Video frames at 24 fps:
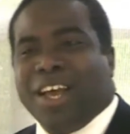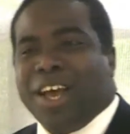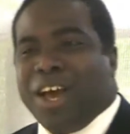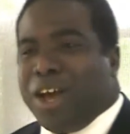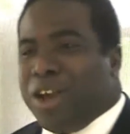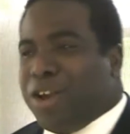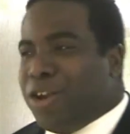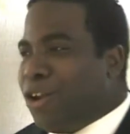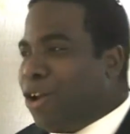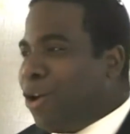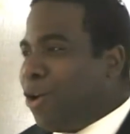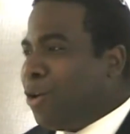
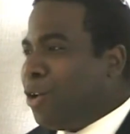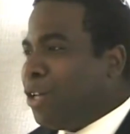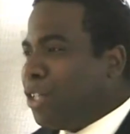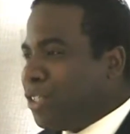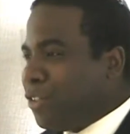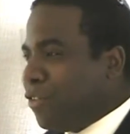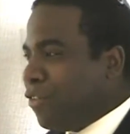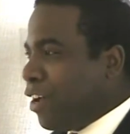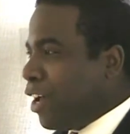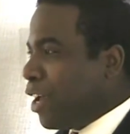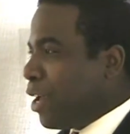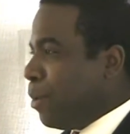a
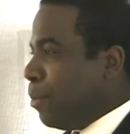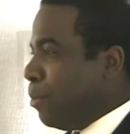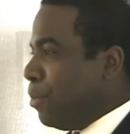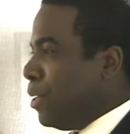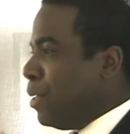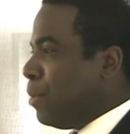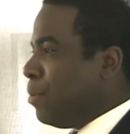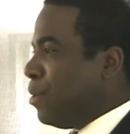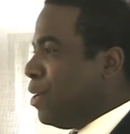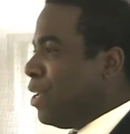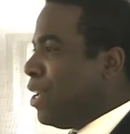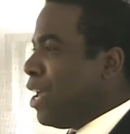notice via
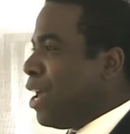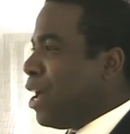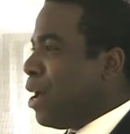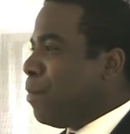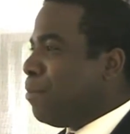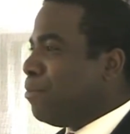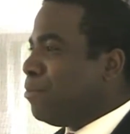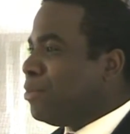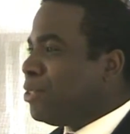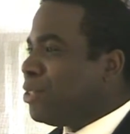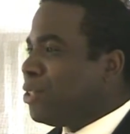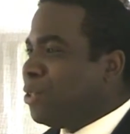
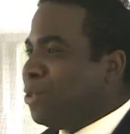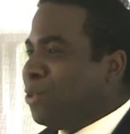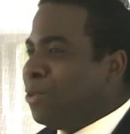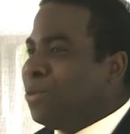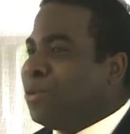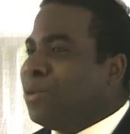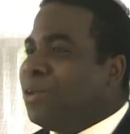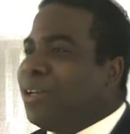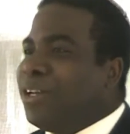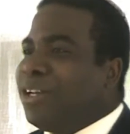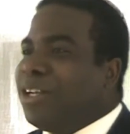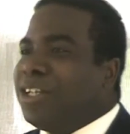BBM to